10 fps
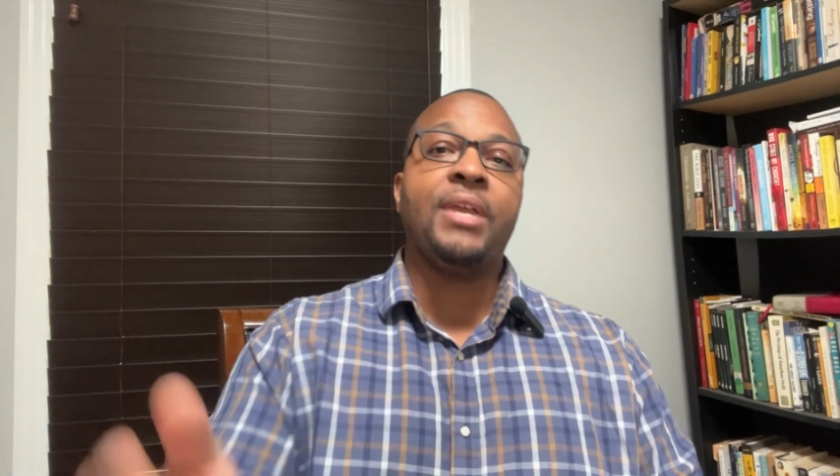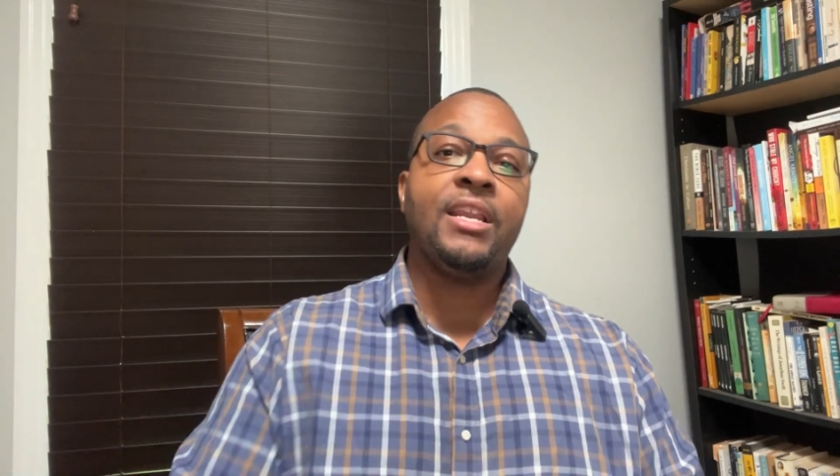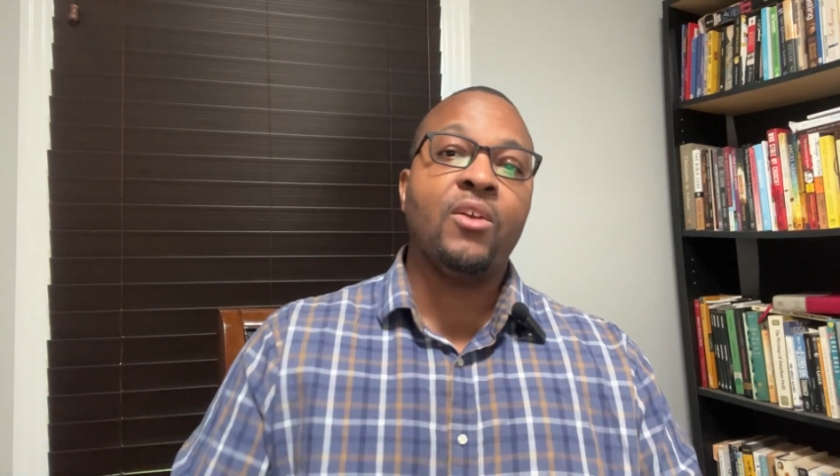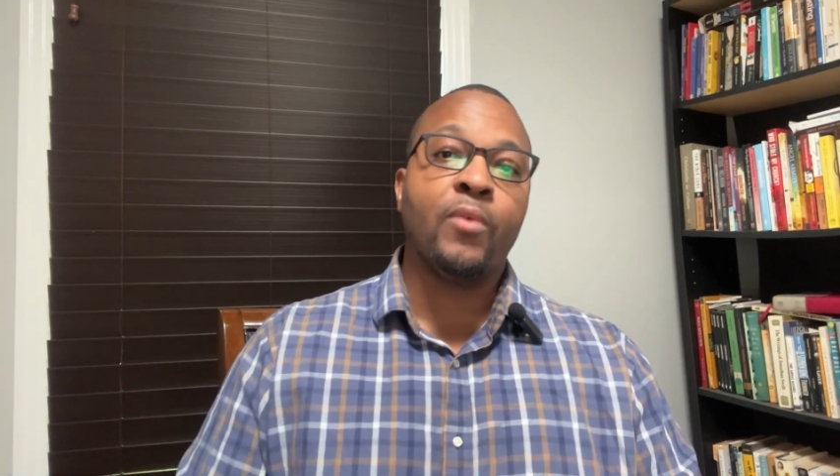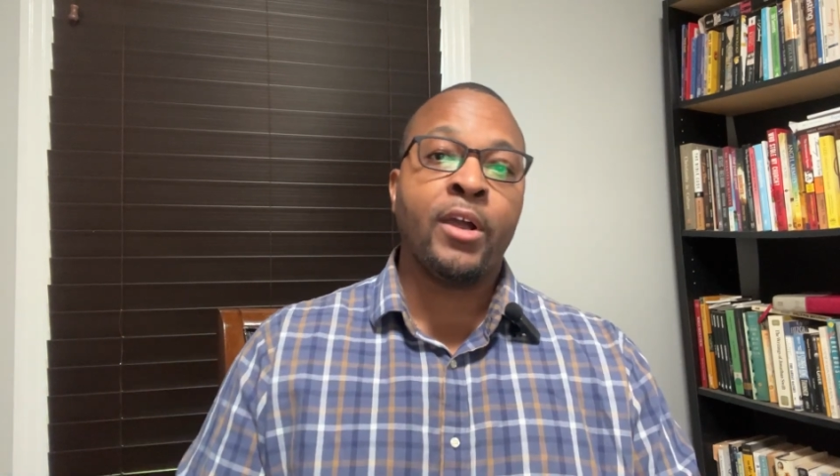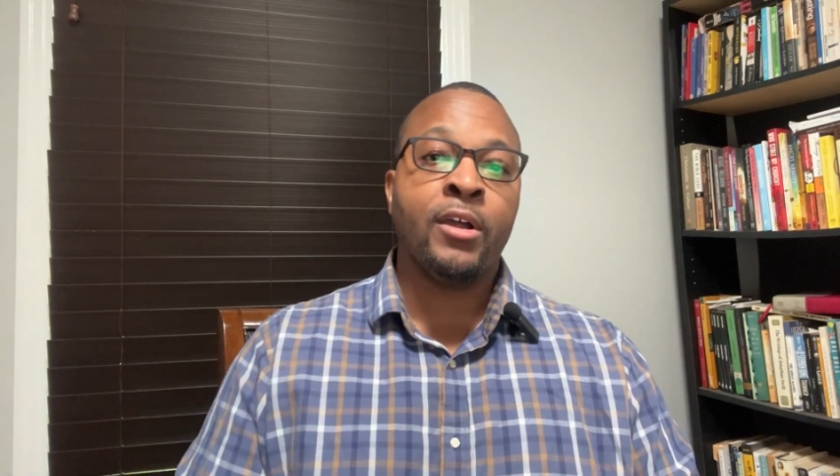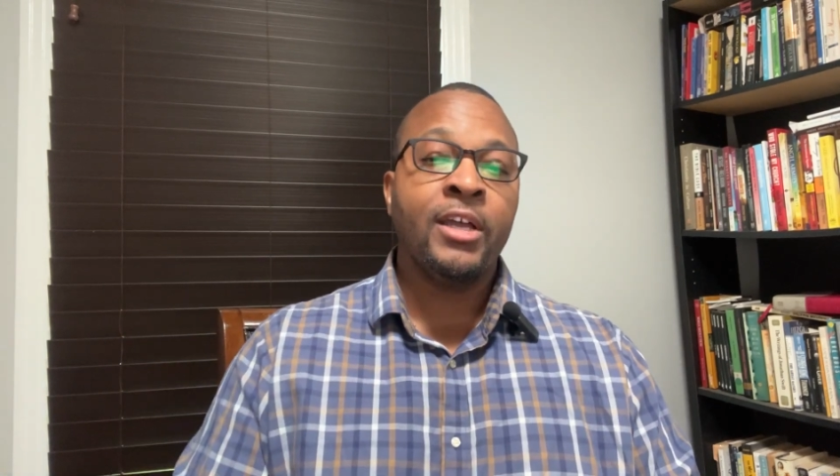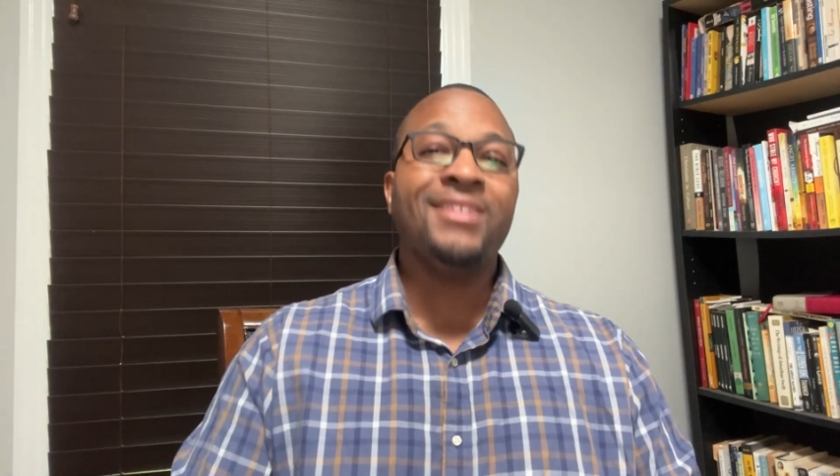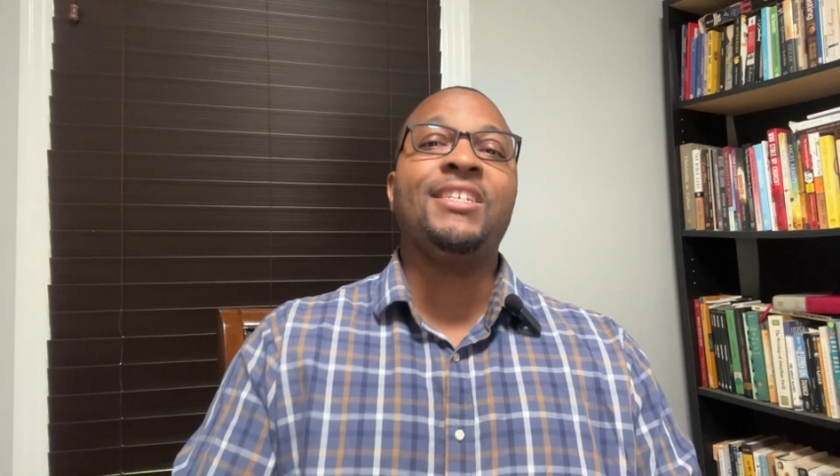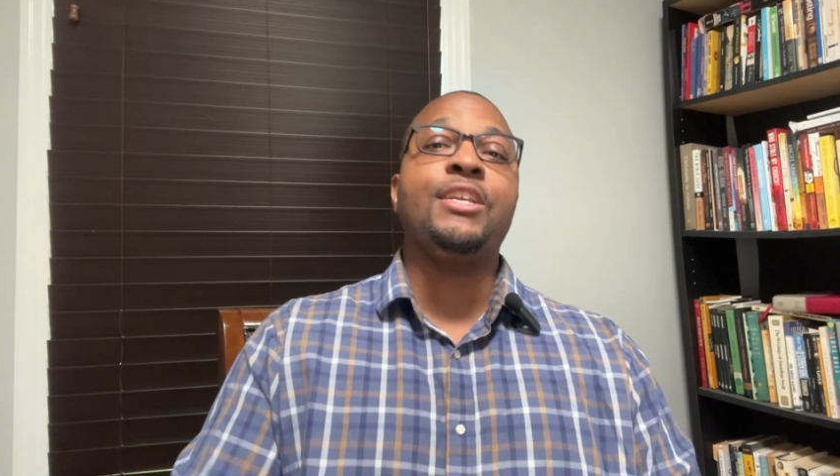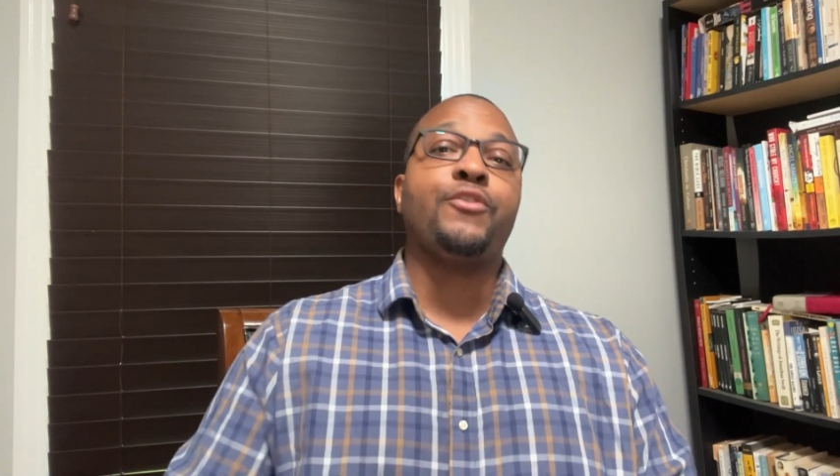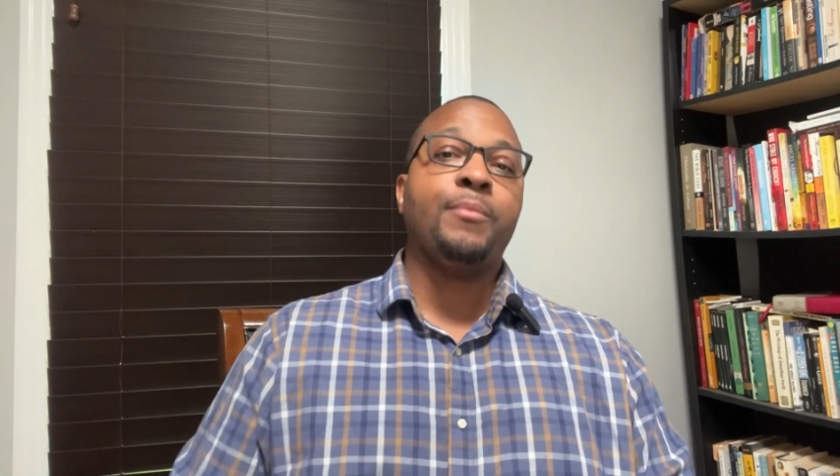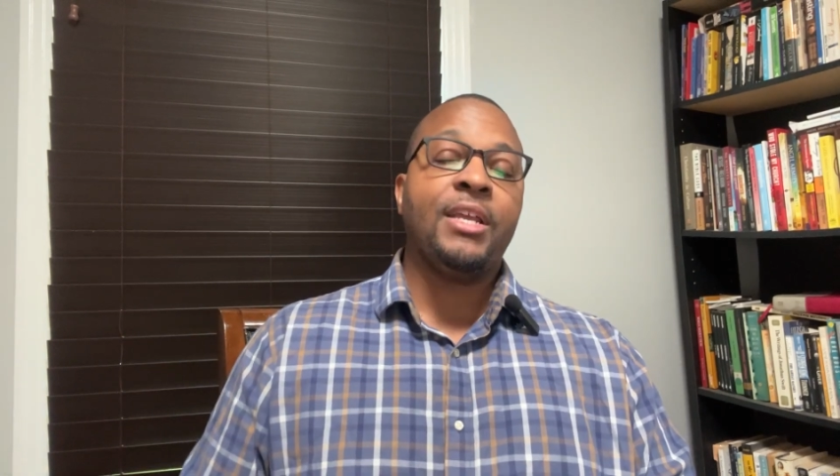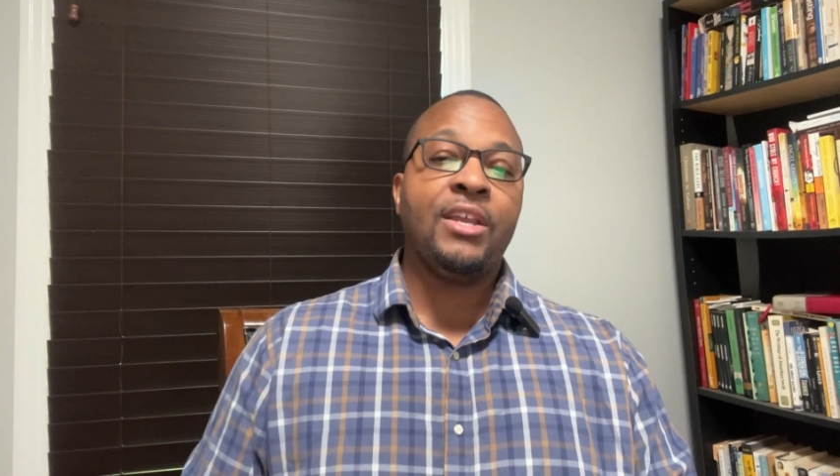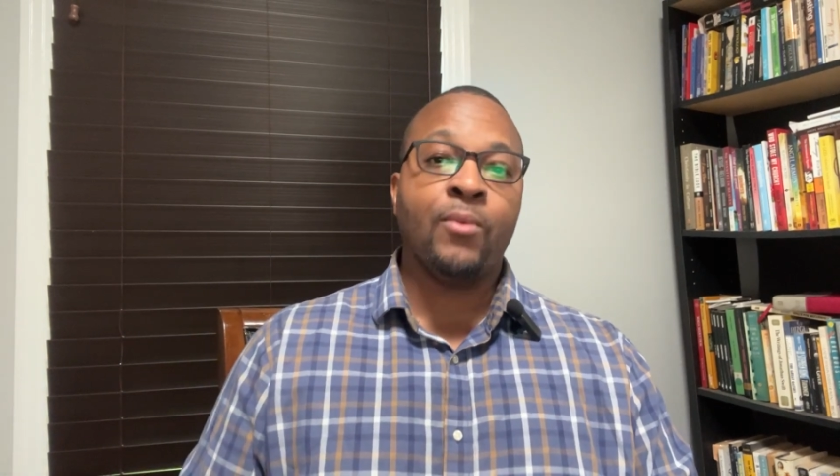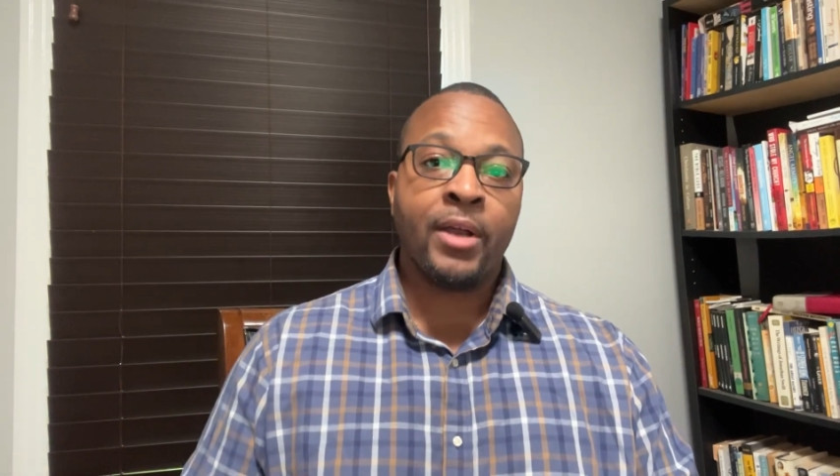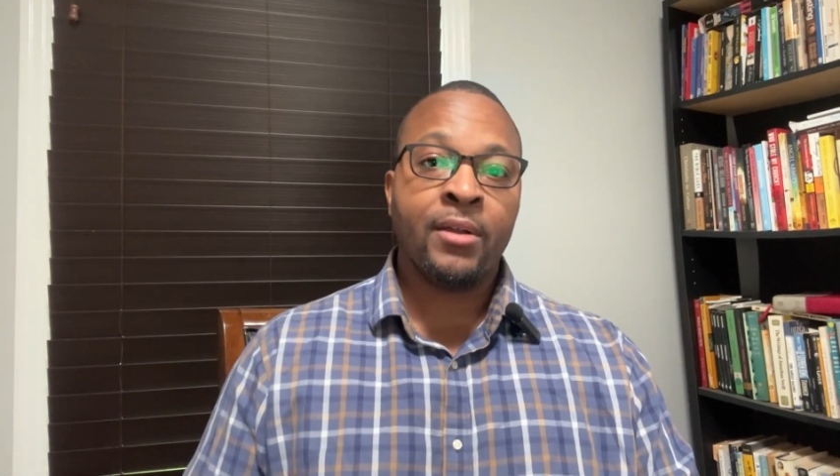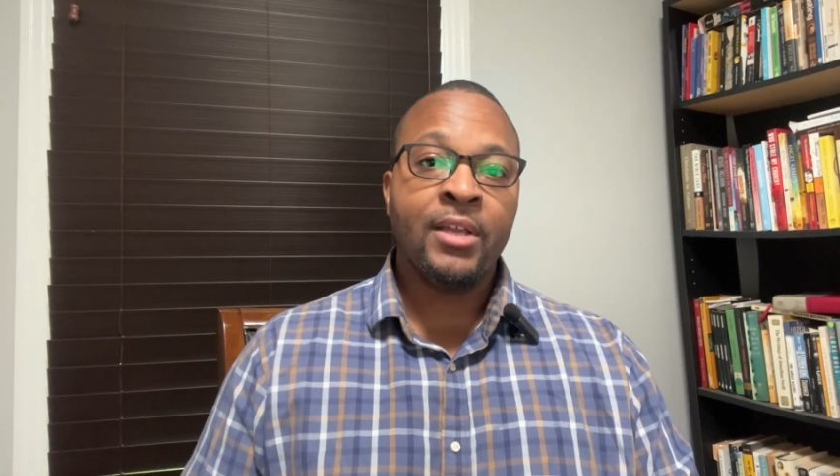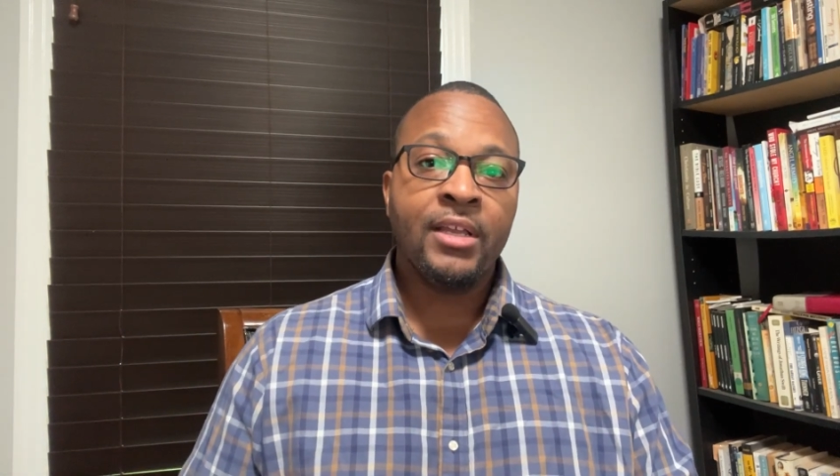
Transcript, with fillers: anywhere, teach from anywhere.